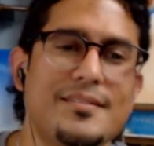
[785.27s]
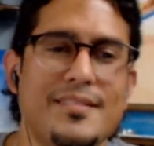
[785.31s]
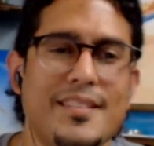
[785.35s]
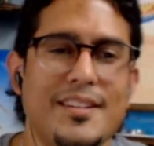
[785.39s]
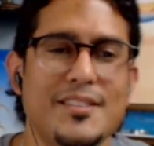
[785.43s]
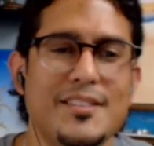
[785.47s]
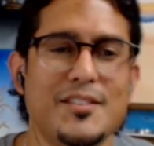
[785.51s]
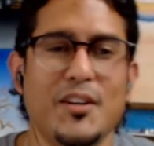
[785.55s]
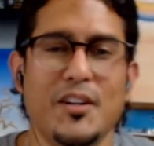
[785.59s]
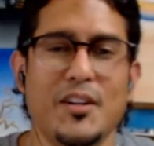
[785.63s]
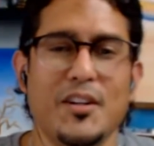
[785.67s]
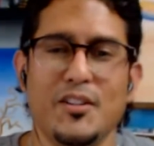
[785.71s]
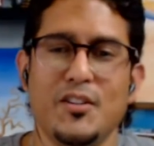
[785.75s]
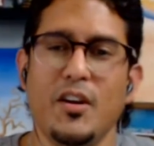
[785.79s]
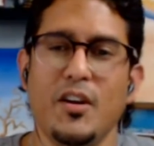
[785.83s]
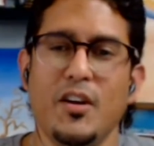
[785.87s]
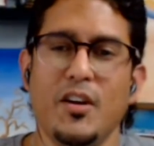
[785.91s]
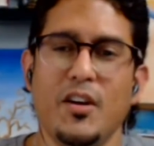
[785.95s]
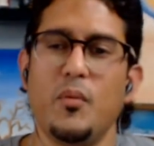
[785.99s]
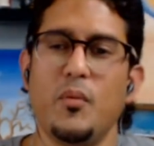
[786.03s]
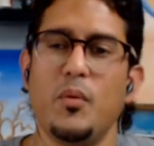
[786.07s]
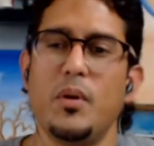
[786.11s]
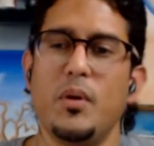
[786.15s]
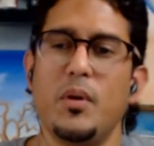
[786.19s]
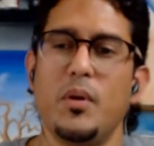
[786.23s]
I started
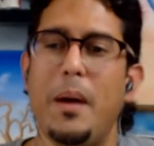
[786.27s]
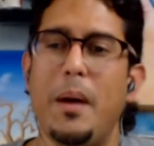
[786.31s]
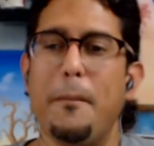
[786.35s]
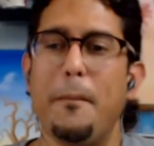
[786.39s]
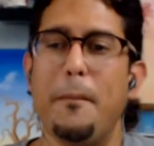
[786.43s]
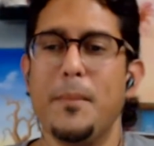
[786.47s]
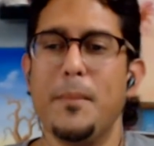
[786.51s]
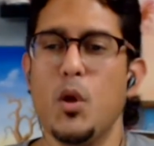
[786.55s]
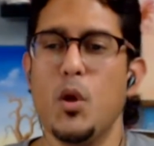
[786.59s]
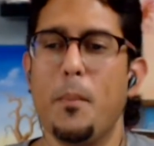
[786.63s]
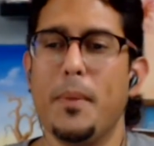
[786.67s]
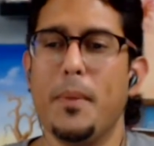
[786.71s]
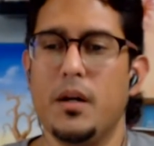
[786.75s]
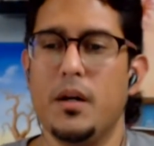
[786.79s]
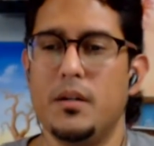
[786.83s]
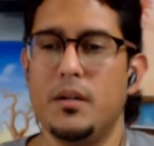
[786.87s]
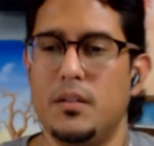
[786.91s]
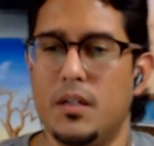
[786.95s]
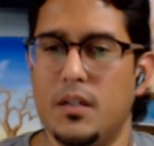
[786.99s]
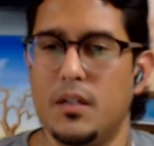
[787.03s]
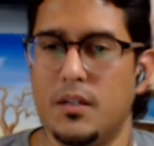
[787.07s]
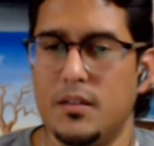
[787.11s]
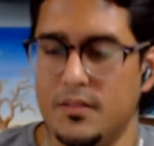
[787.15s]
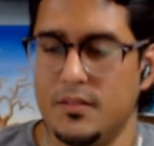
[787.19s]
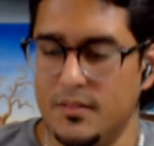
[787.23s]
talking with my mute button
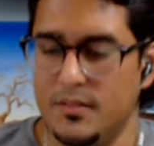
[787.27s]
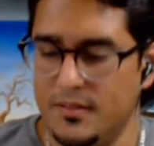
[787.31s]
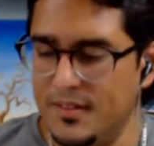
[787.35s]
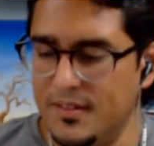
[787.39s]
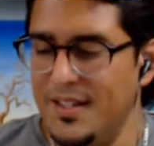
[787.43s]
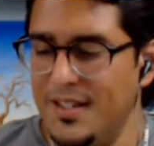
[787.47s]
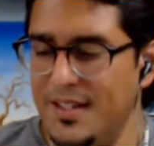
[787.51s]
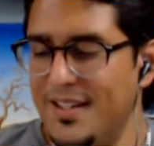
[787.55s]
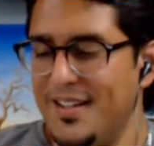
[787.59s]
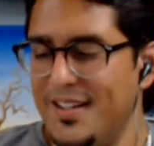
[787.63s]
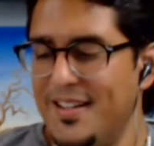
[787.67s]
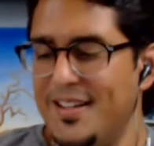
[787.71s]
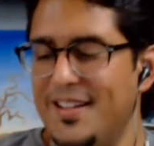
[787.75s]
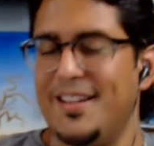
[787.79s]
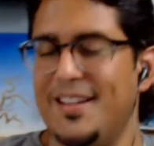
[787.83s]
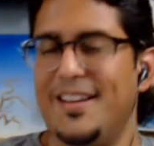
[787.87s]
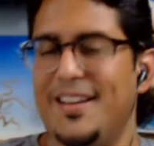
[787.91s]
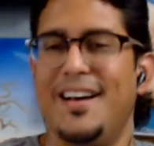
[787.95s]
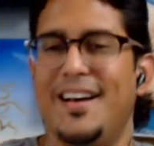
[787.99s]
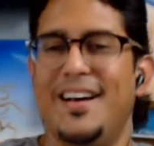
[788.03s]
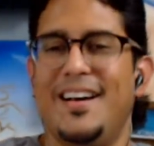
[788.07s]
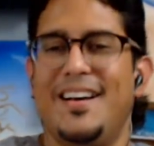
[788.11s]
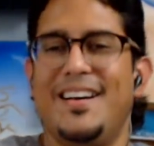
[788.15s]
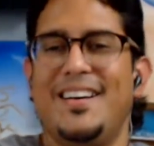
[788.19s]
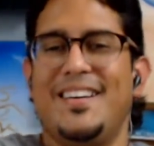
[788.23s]
on.
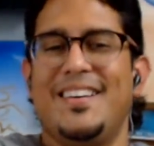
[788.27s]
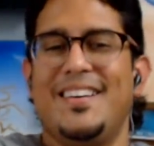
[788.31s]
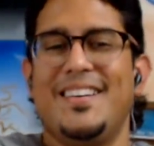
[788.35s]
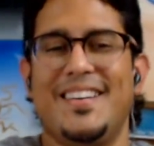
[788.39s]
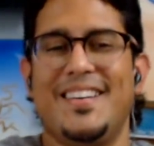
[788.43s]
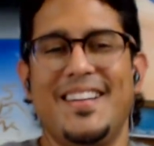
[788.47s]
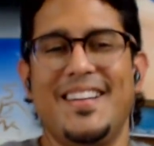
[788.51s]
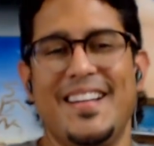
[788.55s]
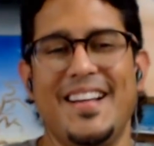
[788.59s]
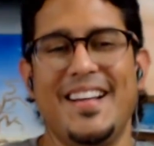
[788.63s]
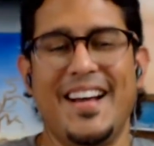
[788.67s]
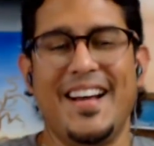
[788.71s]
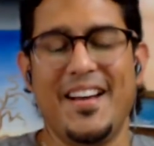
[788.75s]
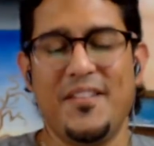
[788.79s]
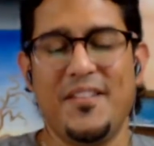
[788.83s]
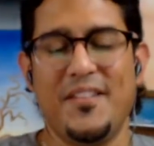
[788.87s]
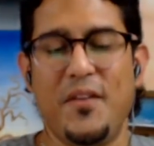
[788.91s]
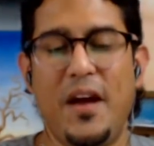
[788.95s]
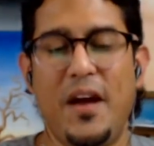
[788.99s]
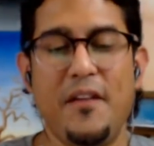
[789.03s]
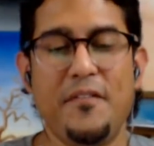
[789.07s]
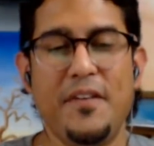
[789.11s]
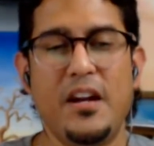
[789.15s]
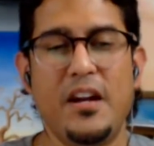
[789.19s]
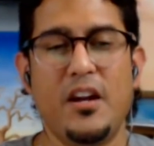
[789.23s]
I
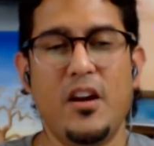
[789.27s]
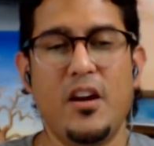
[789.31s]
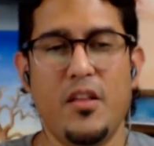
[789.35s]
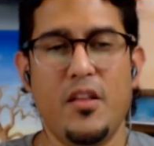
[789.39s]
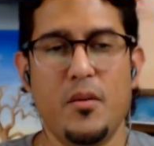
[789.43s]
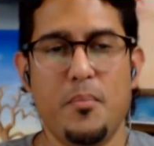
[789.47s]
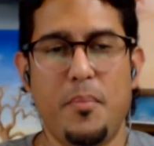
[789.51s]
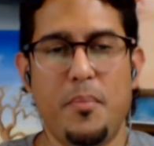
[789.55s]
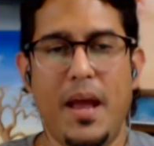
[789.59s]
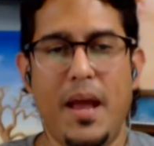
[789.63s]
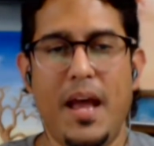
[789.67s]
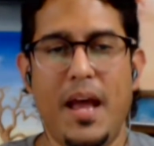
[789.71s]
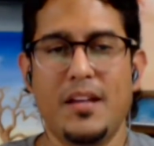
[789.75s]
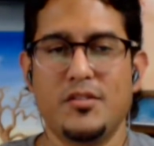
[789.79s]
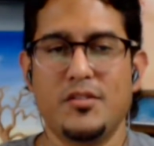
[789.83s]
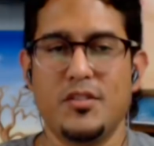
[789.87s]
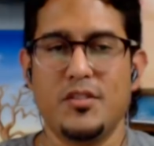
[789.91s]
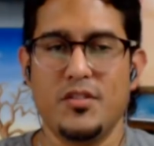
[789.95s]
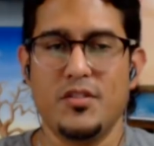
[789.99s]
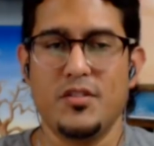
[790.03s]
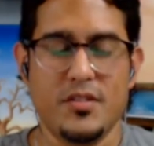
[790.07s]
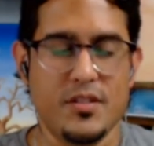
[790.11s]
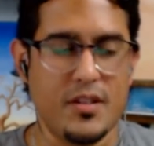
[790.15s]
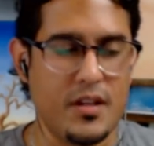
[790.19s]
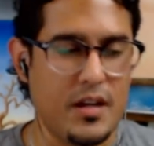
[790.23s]
found another
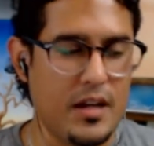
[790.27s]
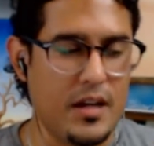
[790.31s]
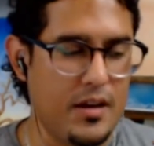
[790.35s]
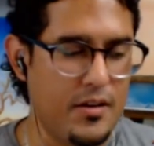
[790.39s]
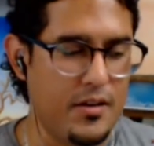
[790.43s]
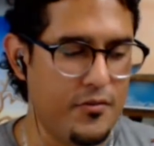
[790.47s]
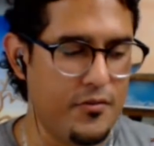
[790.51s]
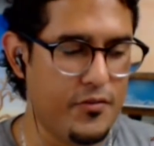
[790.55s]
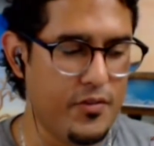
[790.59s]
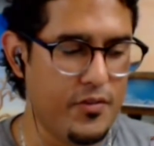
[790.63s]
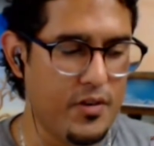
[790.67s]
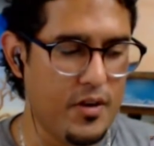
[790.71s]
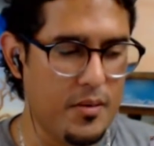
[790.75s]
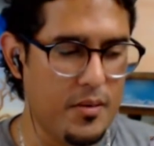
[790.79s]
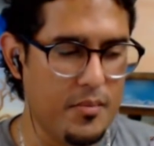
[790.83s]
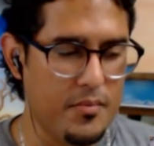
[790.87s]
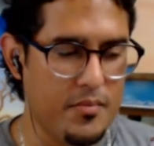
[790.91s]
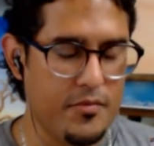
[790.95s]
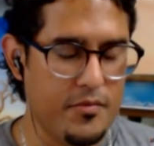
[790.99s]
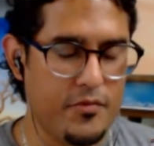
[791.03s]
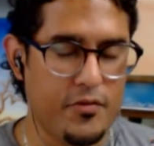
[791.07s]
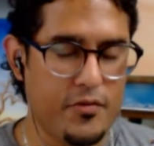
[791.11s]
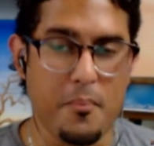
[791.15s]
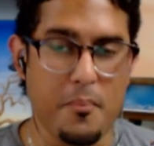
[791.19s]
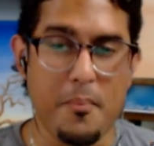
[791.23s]
passage
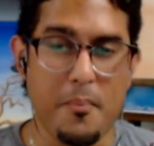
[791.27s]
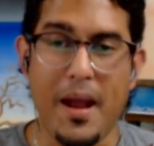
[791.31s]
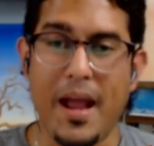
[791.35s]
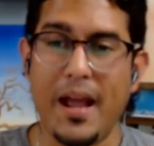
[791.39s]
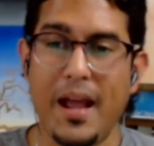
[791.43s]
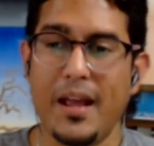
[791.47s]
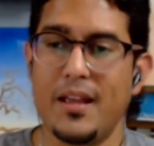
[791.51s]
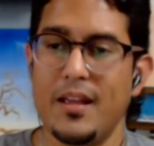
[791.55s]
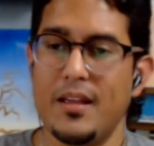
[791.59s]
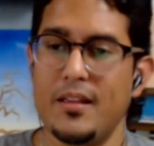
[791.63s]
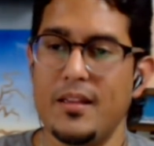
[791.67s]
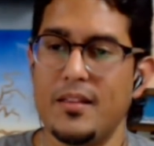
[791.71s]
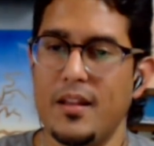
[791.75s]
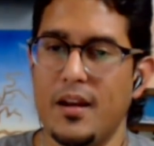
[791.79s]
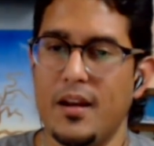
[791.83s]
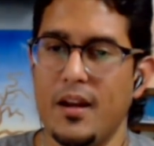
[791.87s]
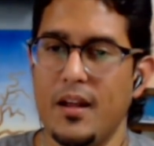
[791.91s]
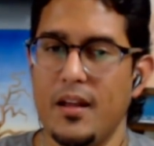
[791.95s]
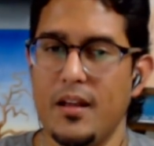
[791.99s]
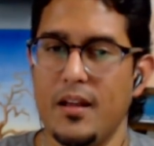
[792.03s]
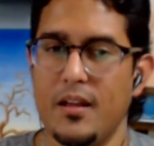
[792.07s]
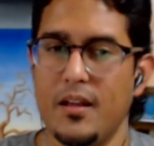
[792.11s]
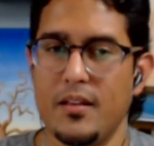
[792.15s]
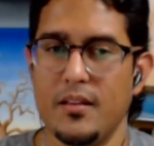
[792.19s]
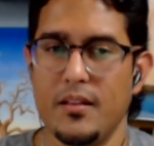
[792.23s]
from Mackey that
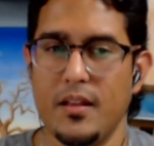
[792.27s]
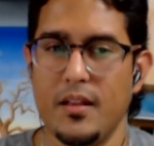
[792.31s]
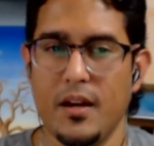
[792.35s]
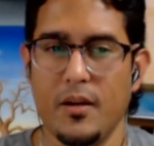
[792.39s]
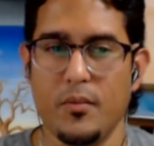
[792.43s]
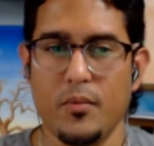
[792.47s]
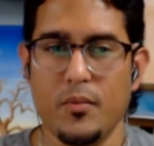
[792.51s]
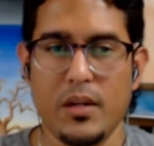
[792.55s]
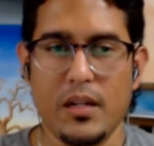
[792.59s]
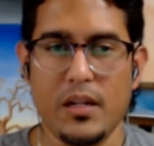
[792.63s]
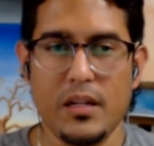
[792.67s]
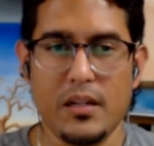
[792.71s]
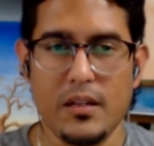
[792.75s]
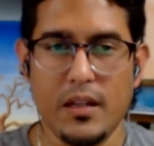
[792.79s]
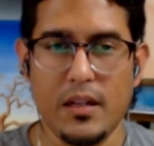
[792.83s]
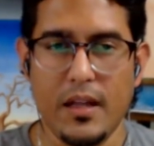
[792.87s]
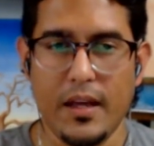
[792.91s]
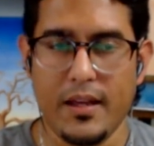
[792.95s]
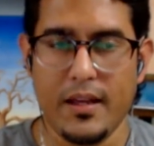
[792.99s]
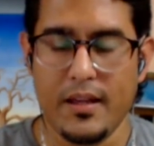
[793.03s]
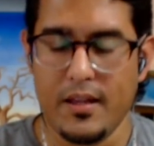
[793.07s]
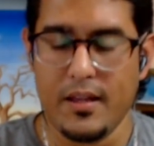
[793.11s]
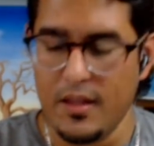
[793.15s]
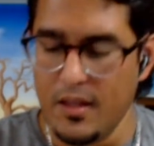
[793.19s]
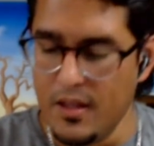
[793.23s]
I really
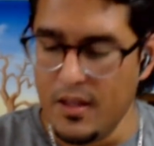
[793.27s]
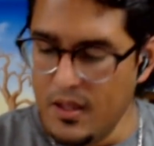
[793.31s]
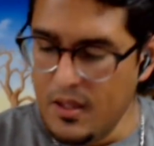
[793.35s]
like.